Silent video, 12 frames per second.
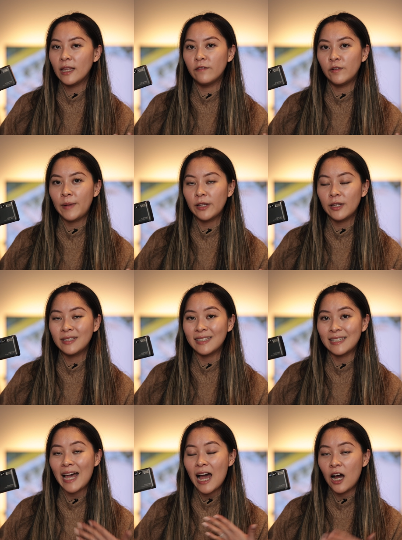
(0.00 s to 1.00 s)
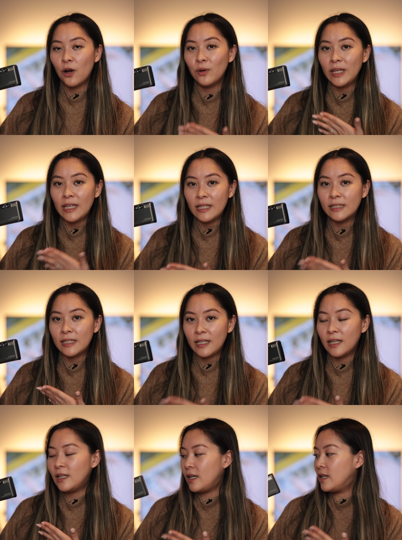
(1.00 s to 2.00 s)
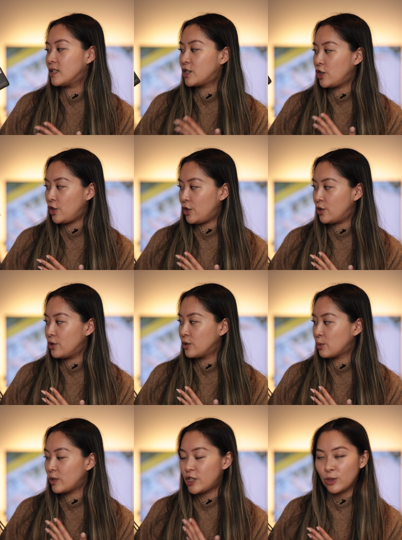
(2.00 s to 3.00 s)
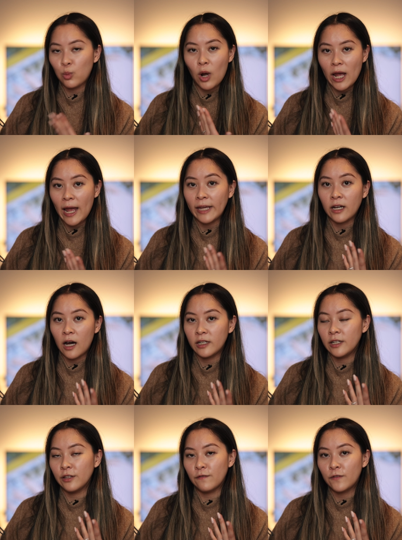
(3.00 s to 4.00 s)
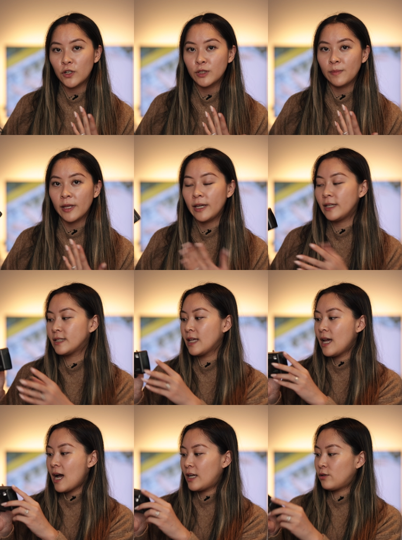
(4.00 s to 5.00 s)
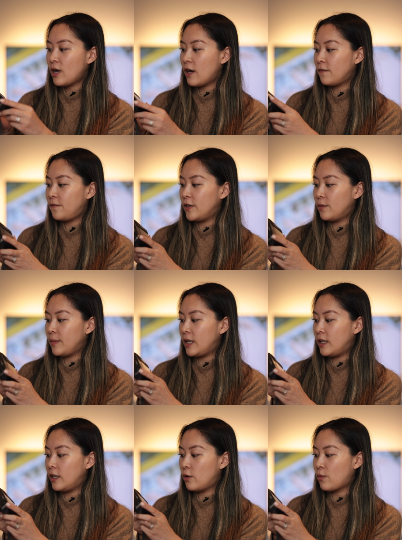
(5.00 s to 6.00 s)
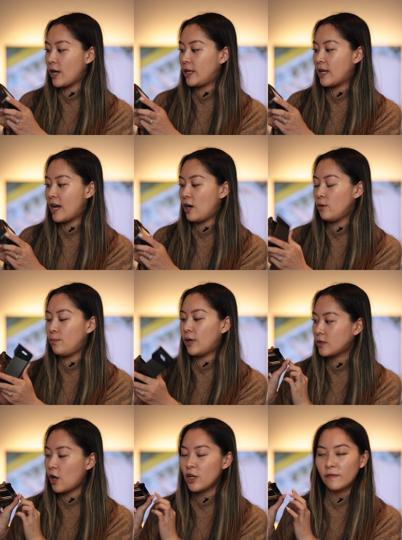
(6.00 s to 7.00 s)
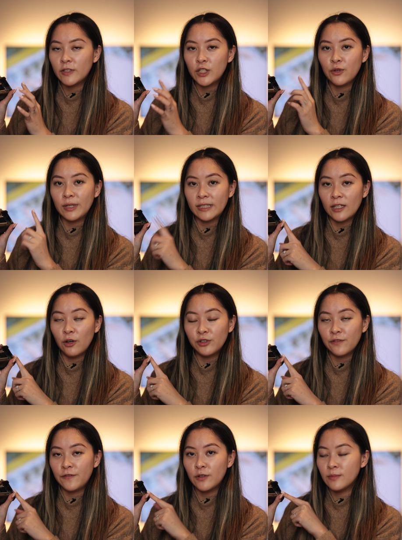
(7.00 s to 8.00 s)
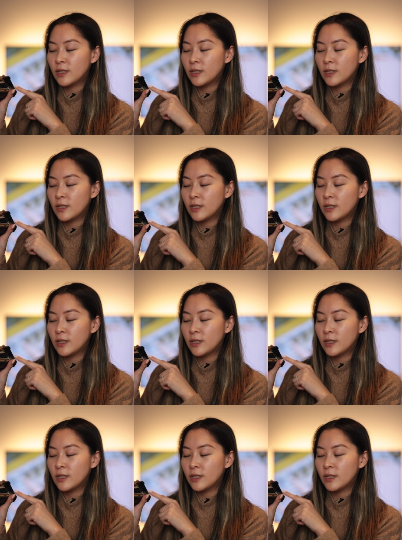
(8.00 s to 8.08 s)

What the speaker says: love about this is how easy it is to use, which is why I got it in the first place. I don't have film in right now, but all you have to do is load the film